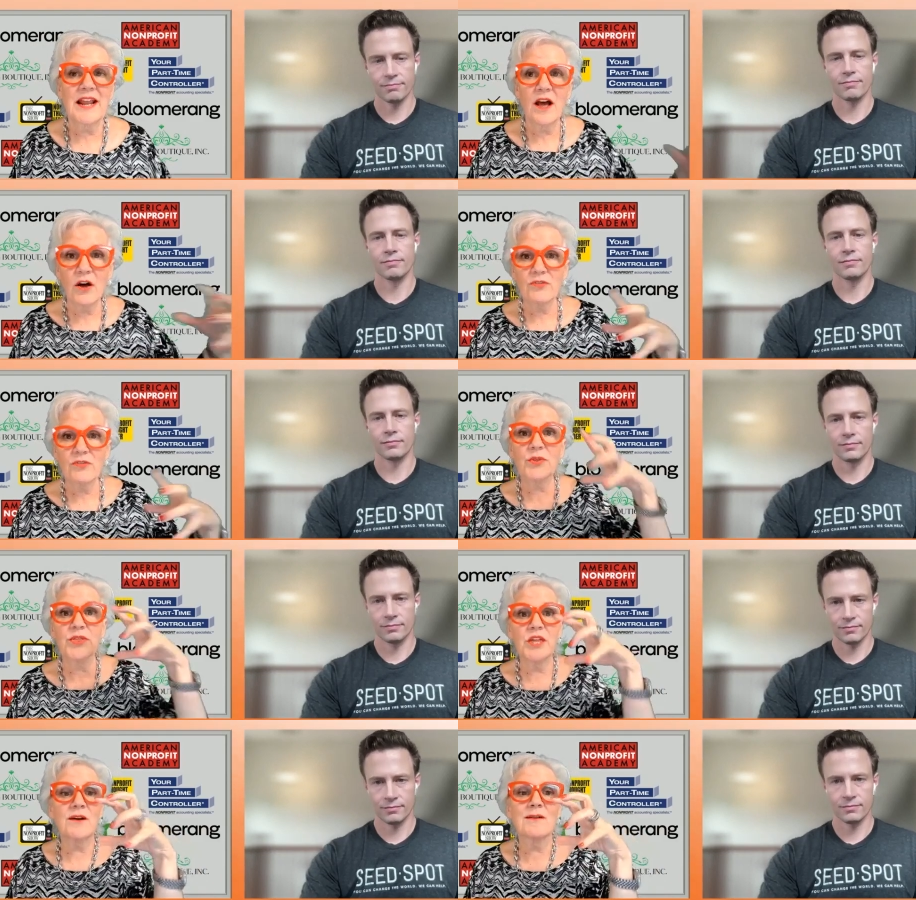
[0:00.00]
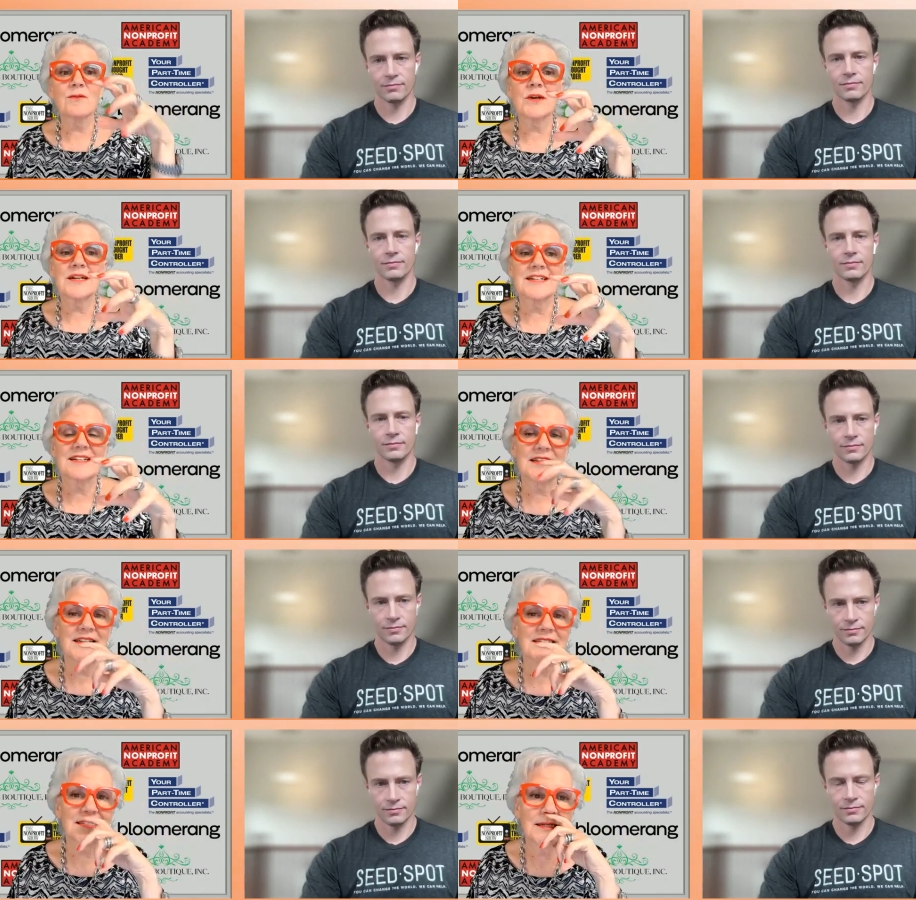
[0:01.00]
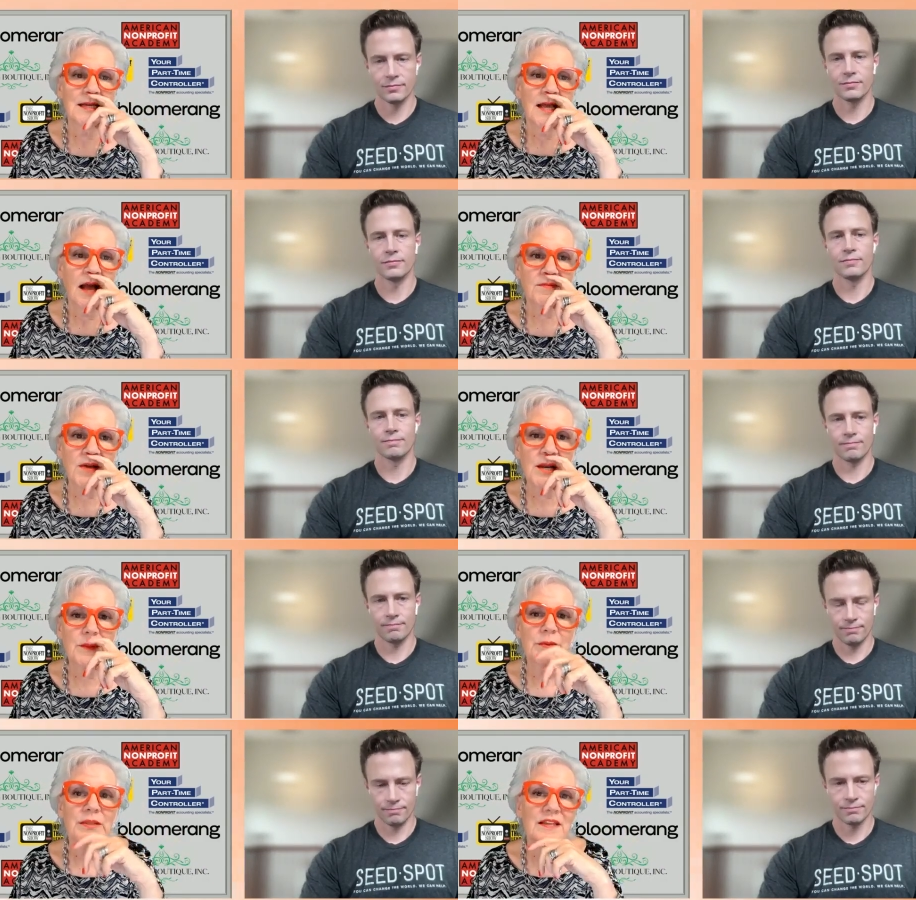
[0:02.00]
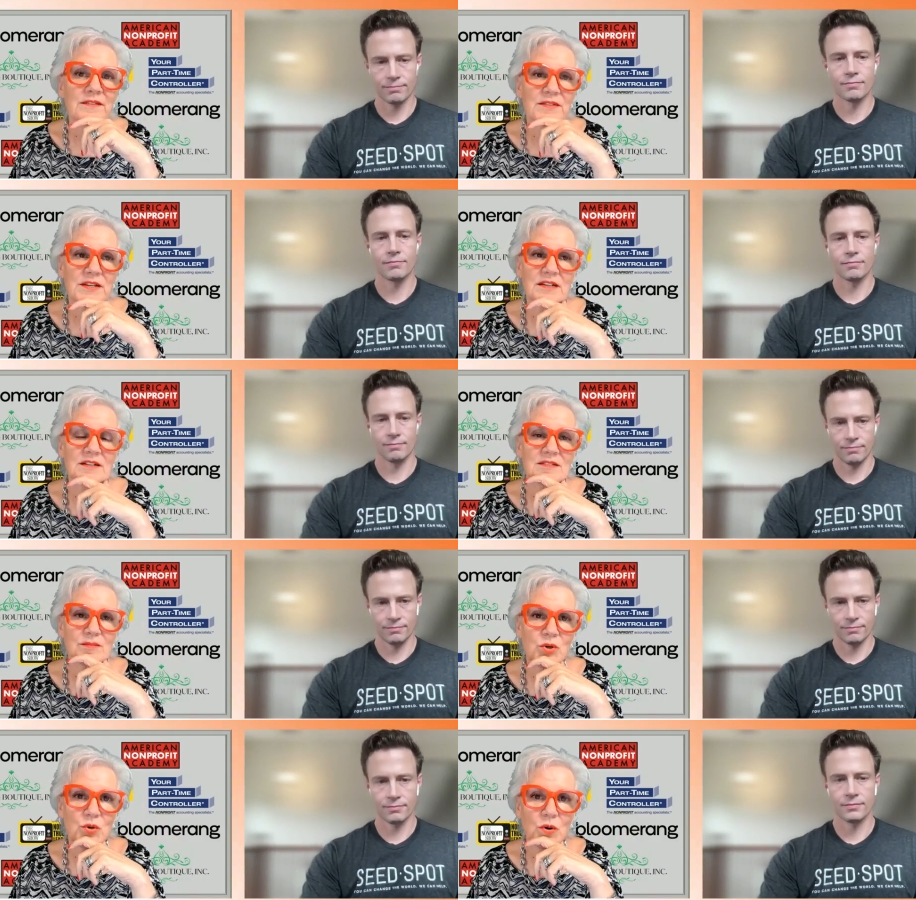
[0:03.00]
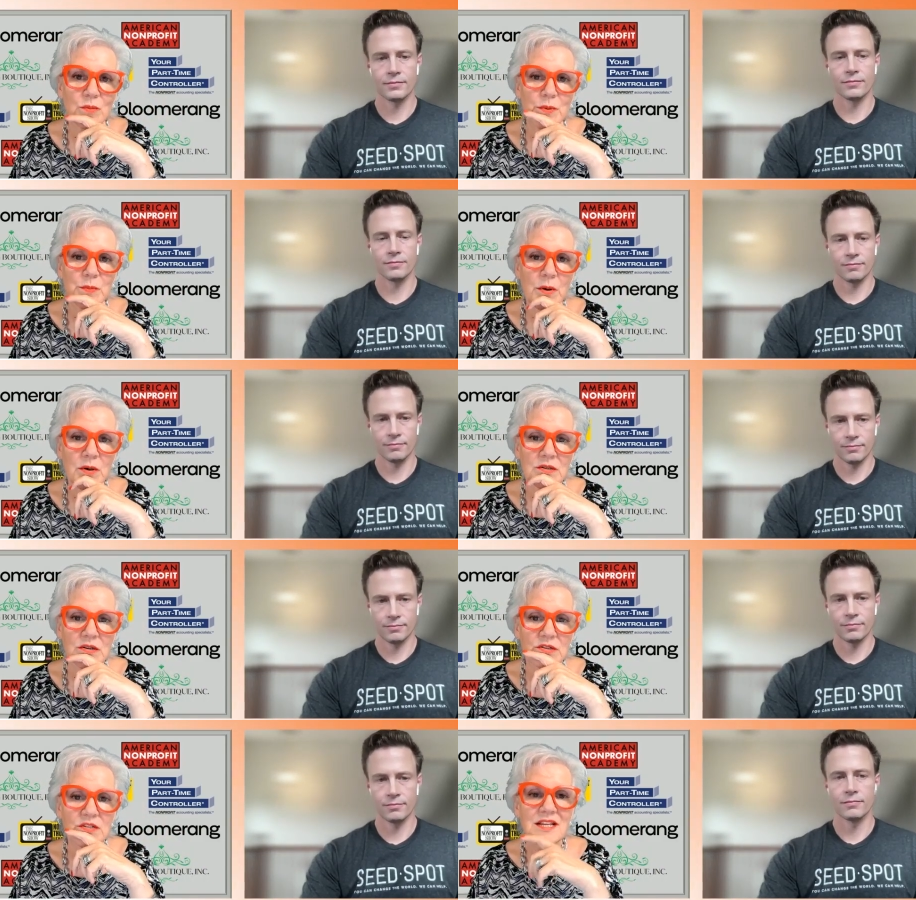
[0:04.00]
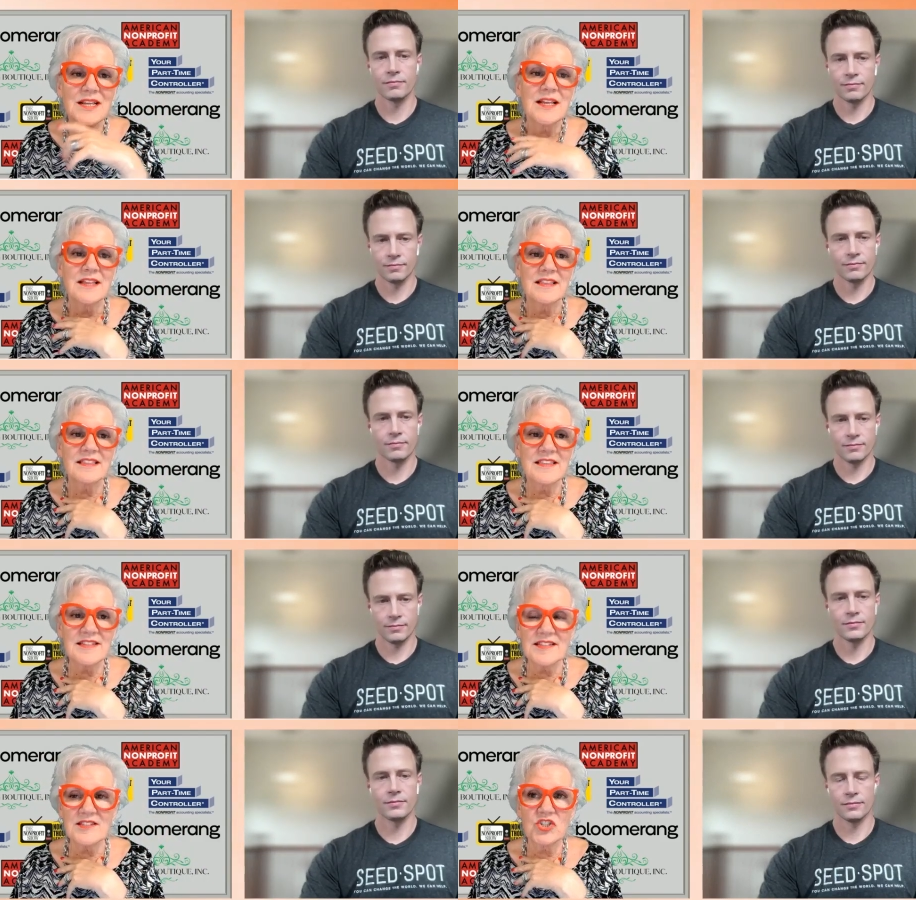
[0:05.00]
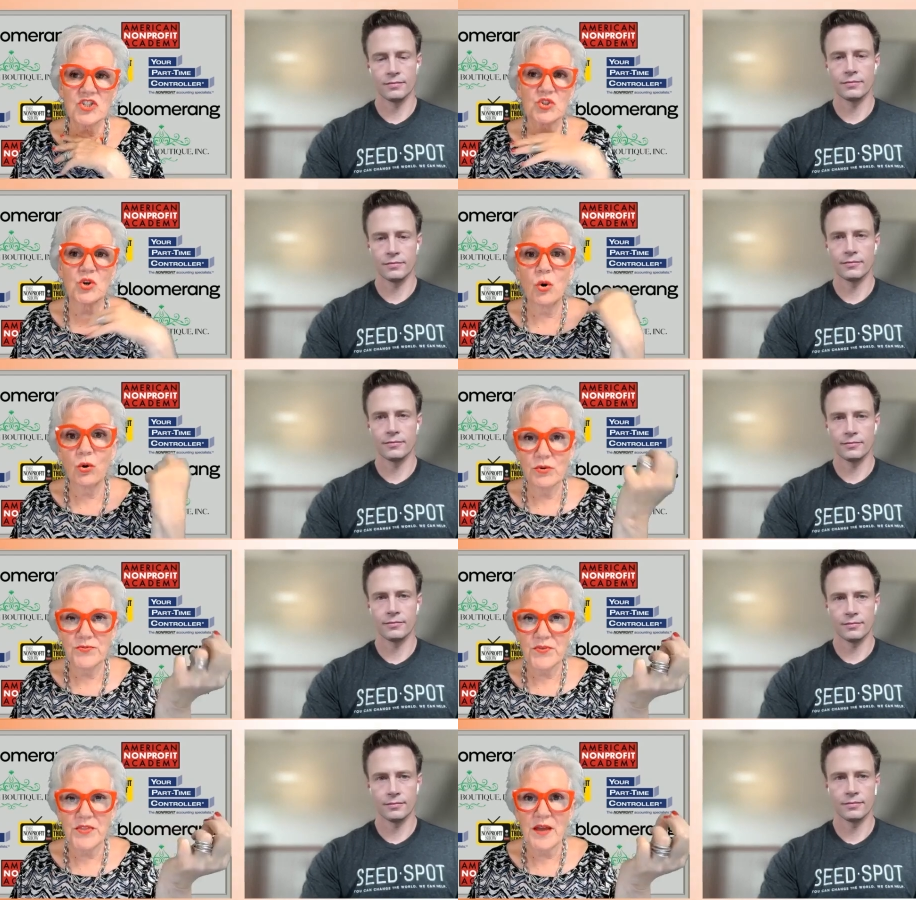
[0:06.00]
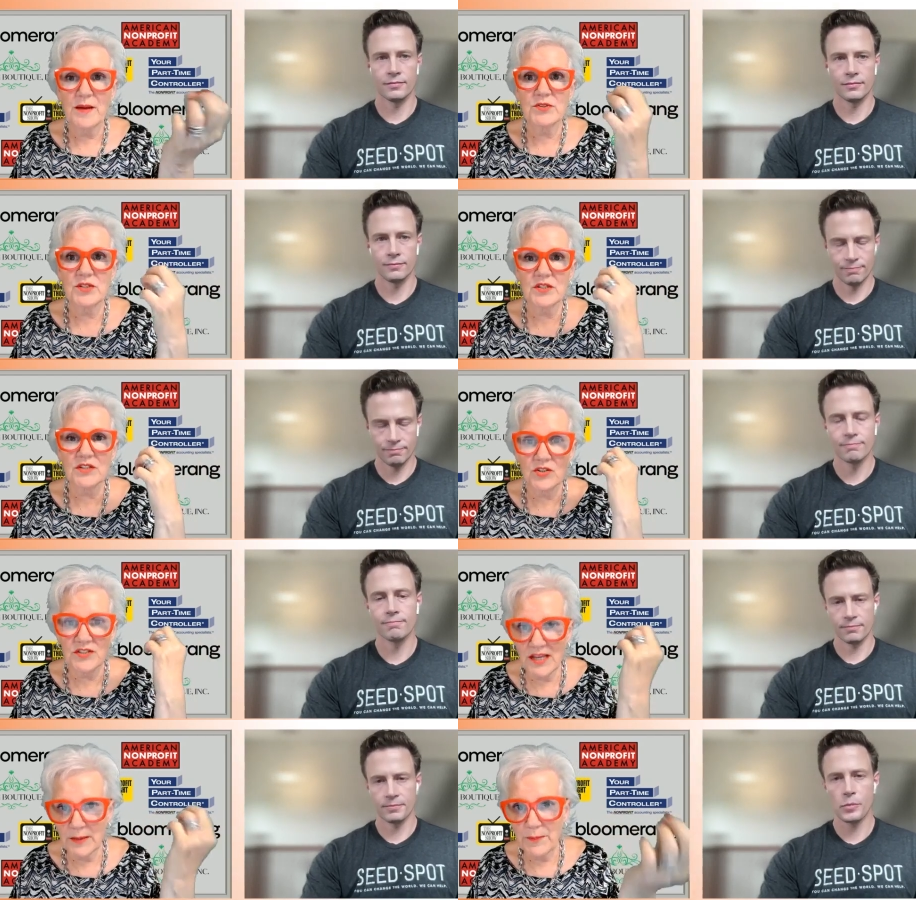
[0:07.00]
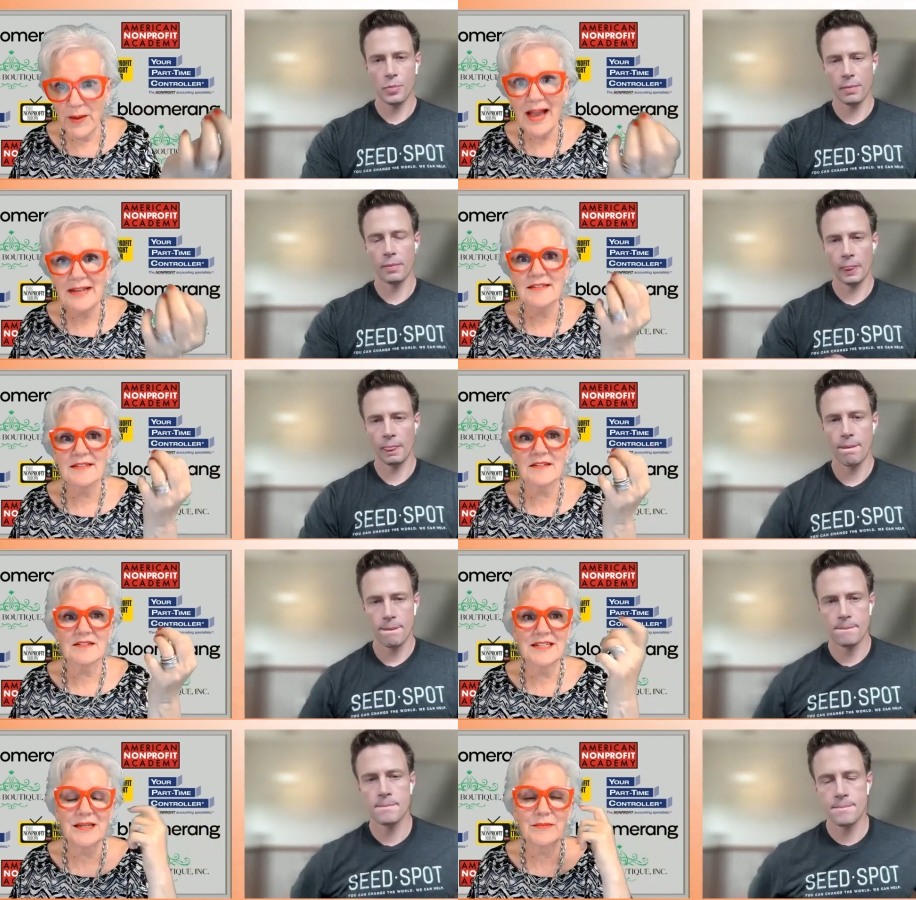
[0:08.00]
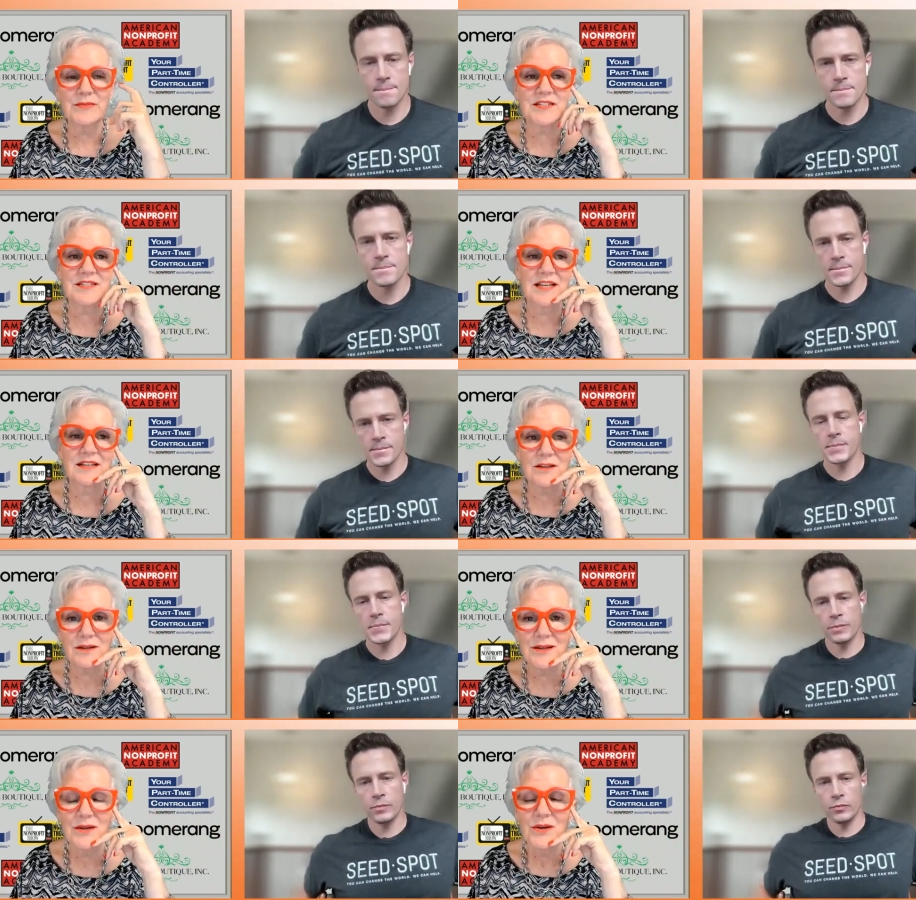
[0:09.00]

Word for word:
Speaker 1: health within our organization i've got to believe that in some of your corporate partners this is just gold for them to take back to their teams to say look